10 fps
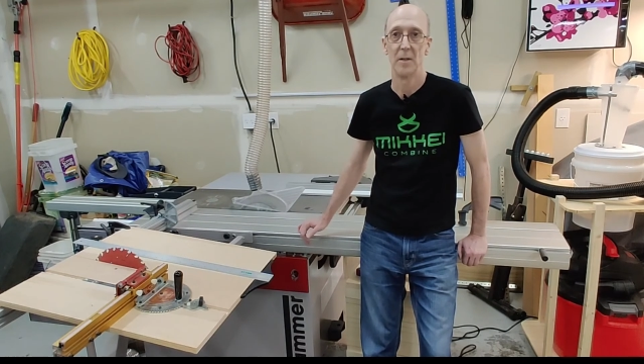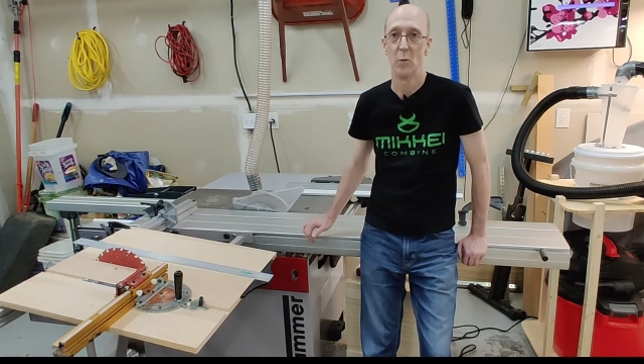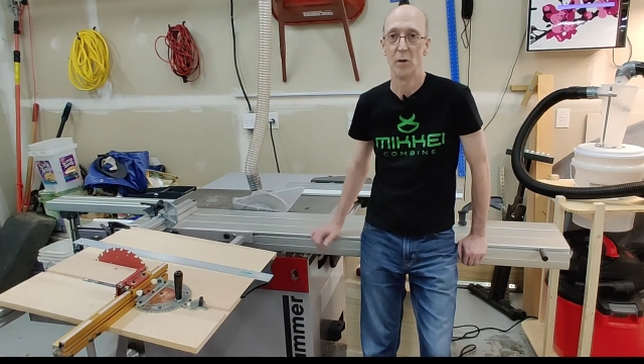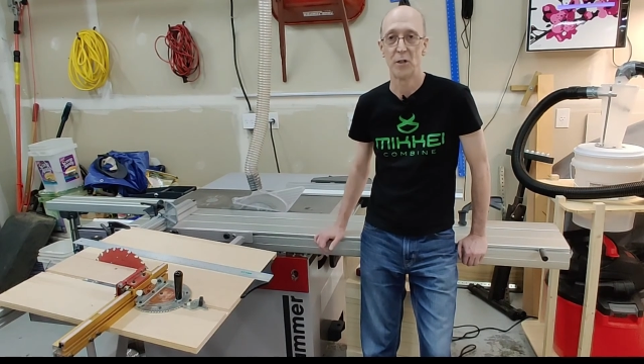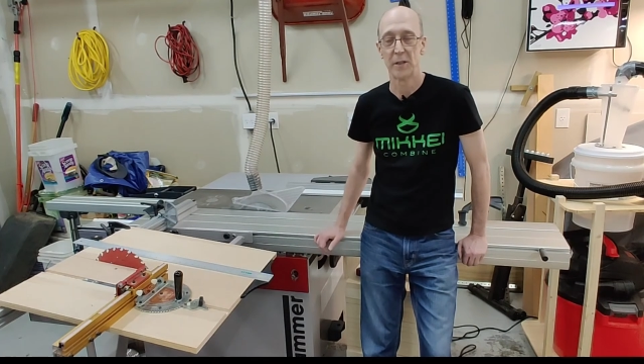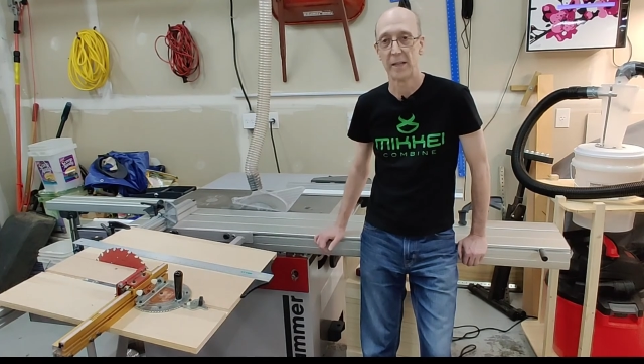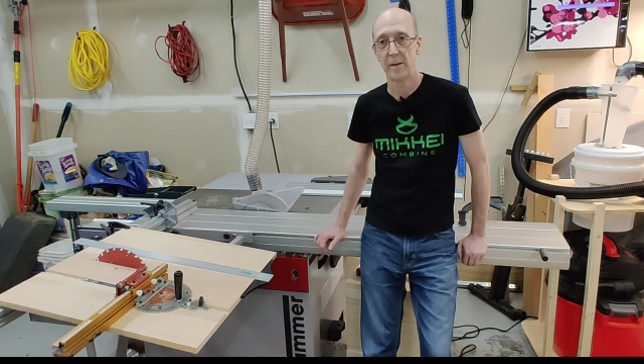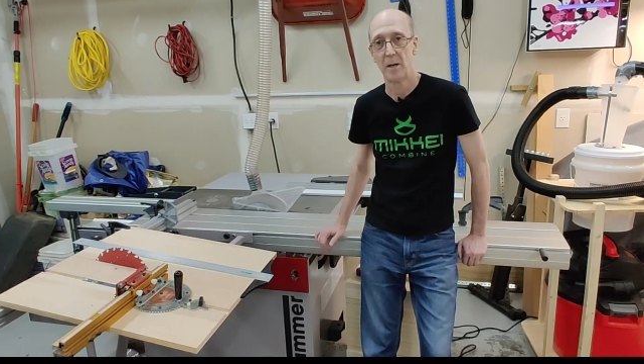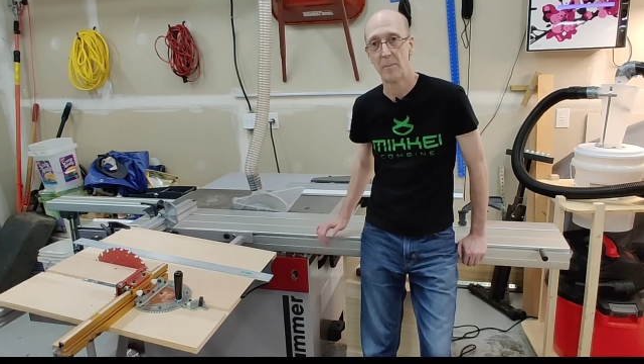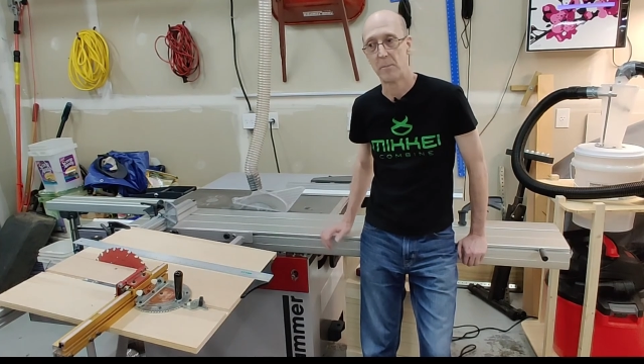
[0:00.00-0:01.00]
if once you get
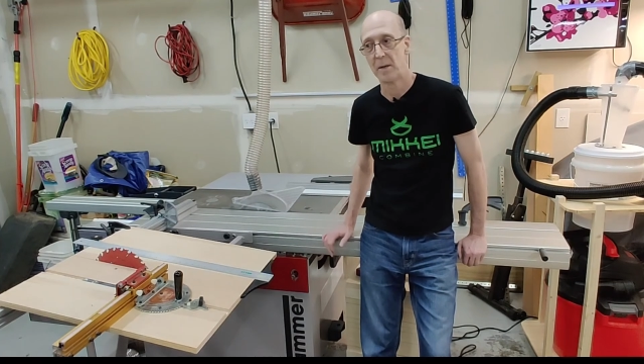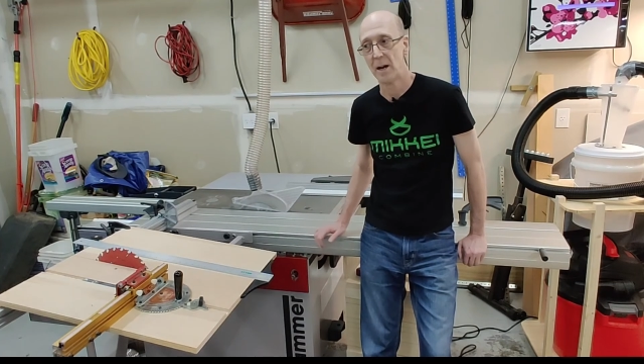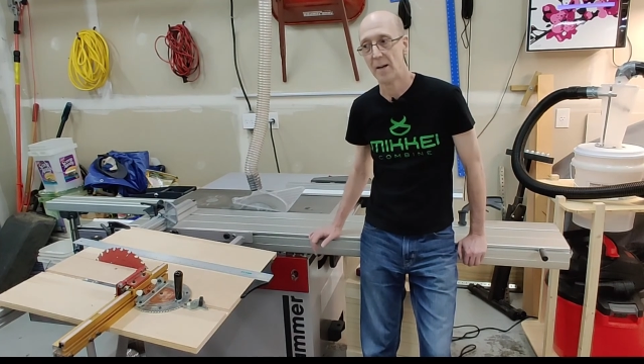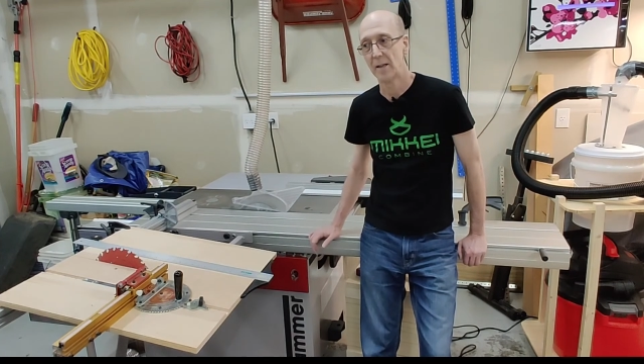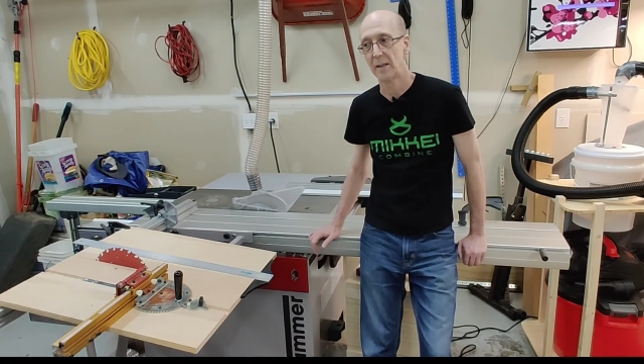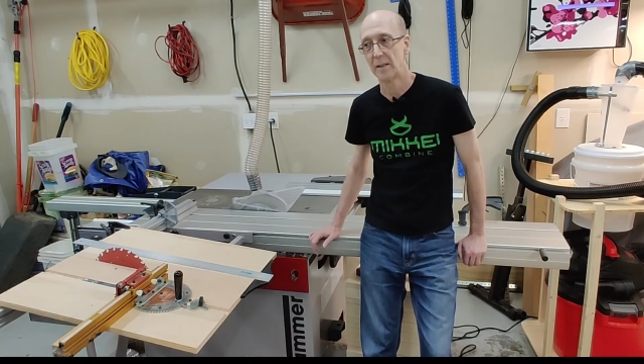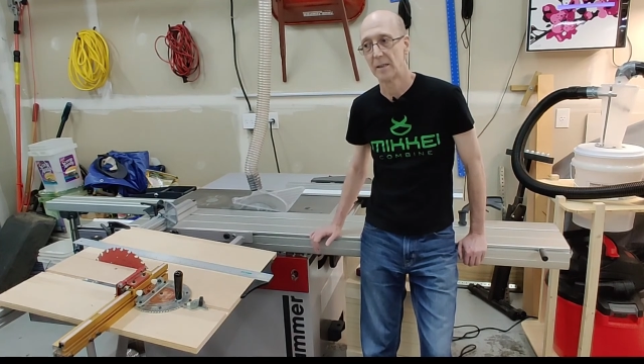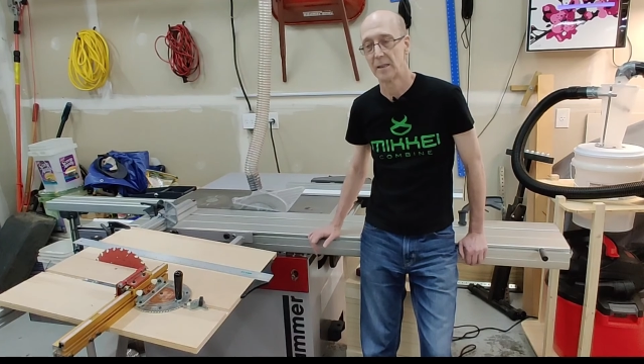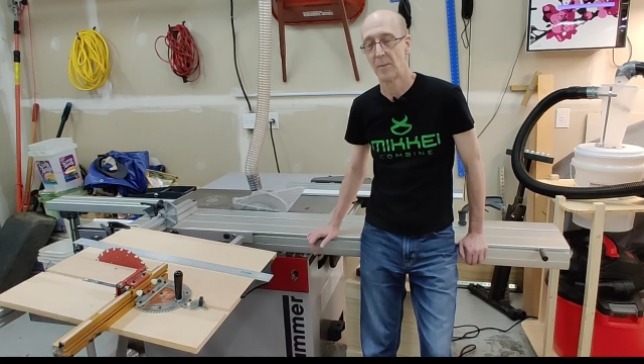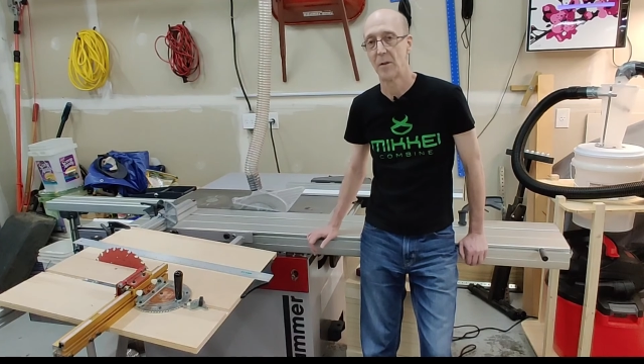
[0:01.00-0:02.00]
it up beyond a
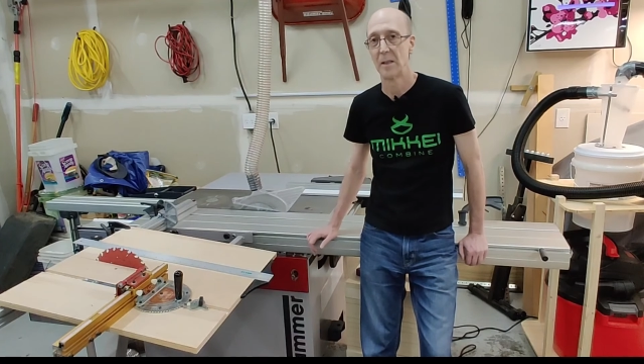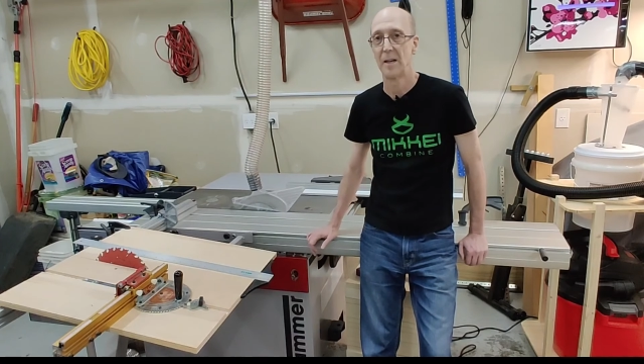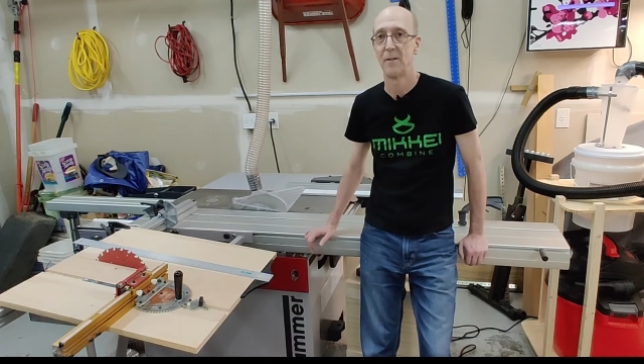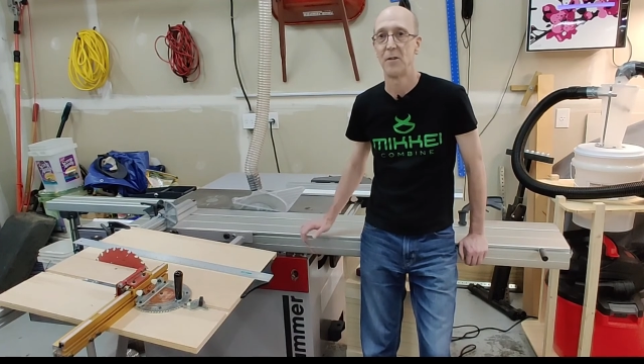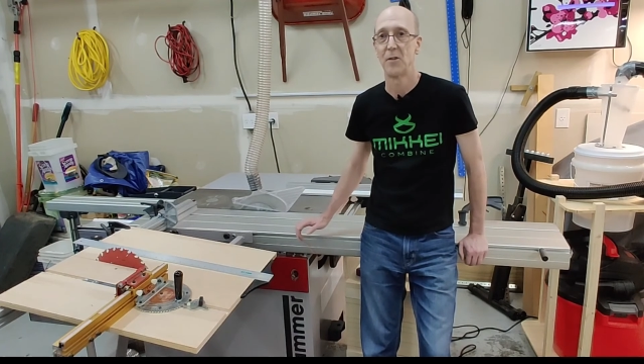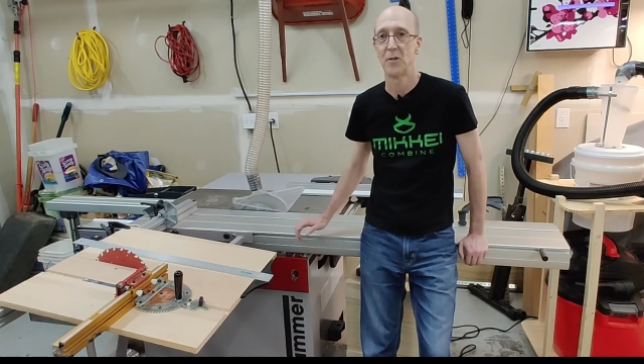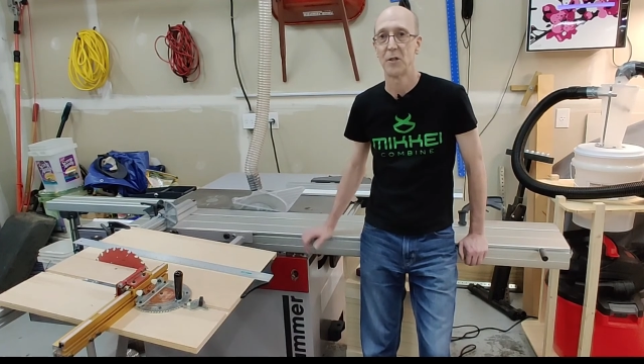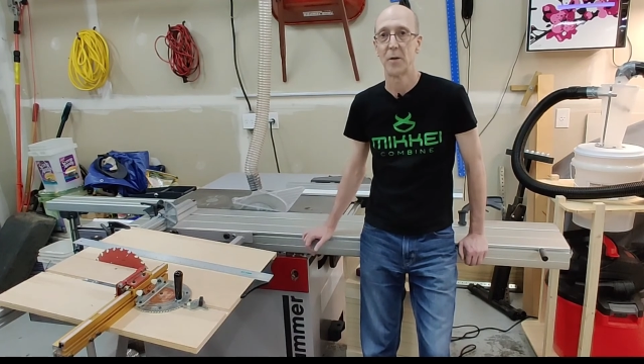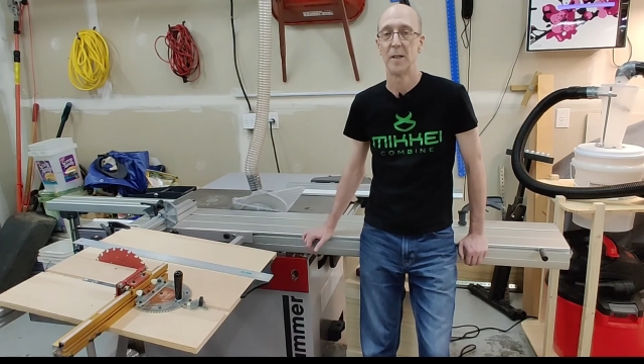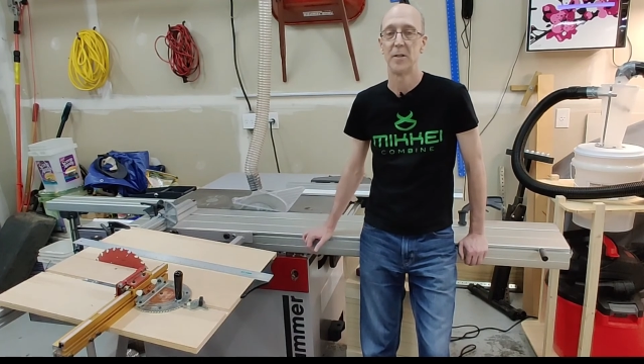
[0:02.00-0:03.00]
couple levels,
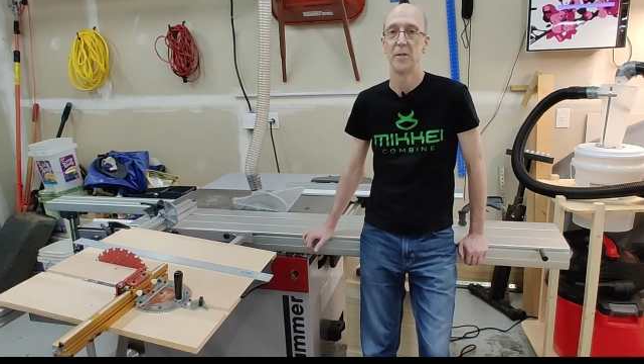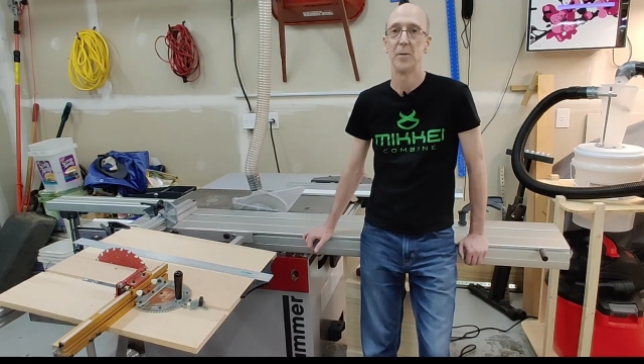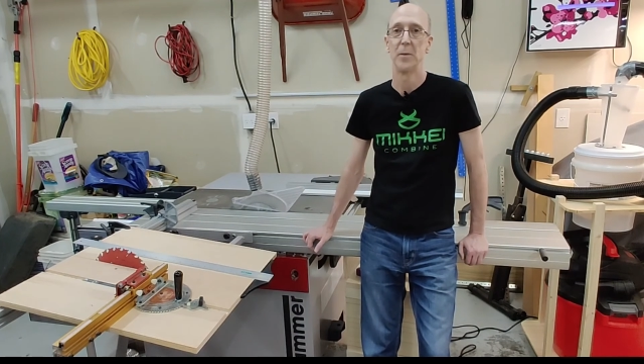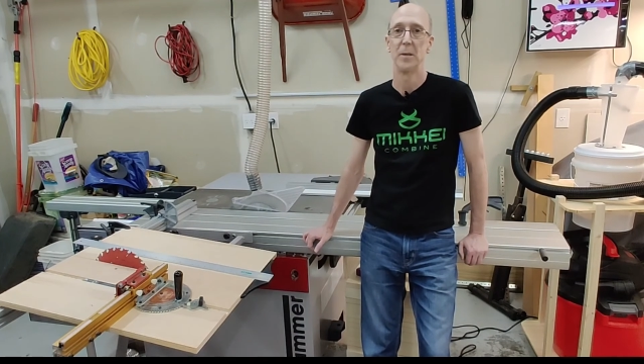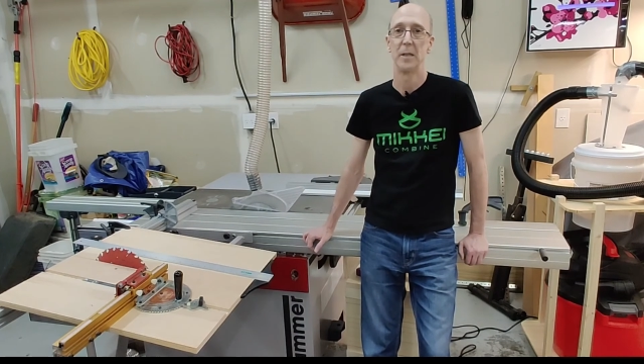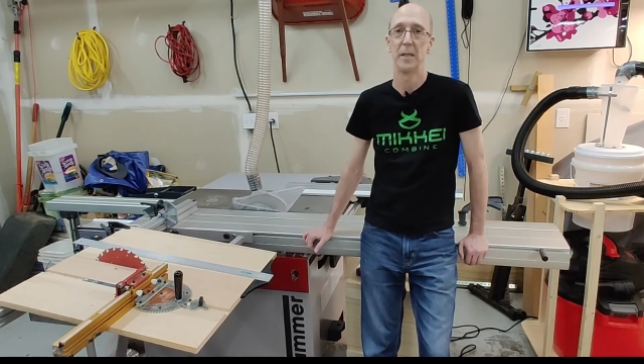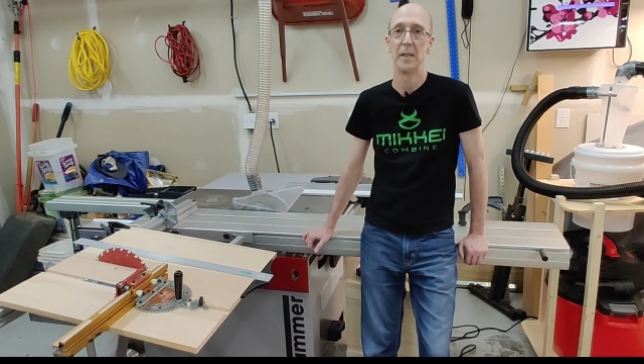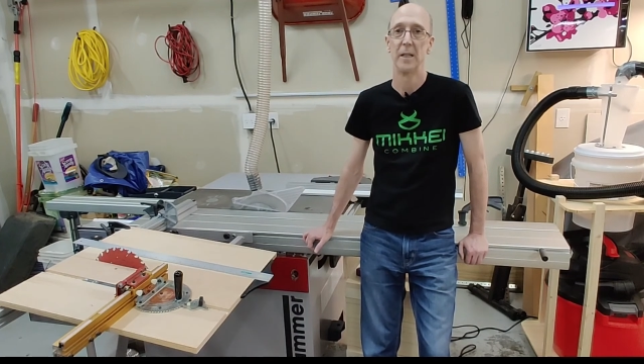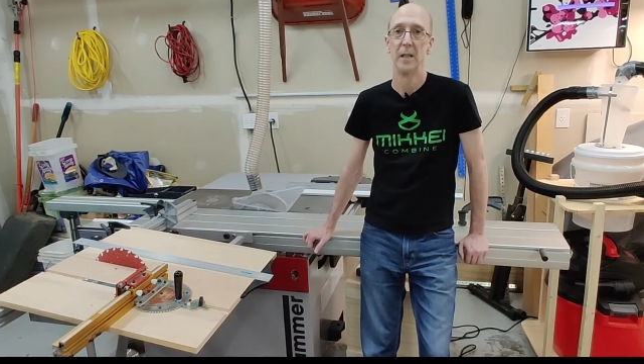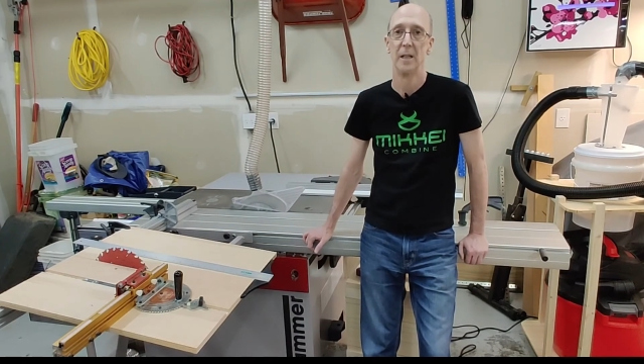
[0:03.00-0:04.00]
you're into
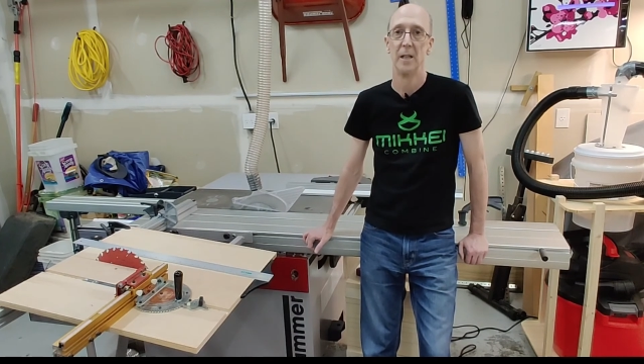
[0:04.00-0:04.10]
the